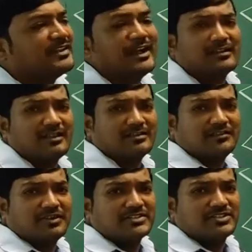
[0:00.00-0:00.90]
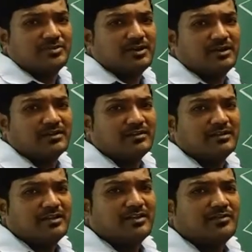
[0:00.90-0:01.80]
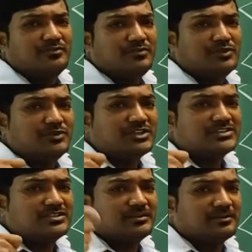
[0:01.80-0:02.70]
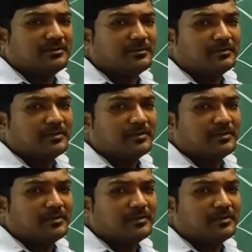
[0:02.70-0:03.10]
Sankranti festival, you just, do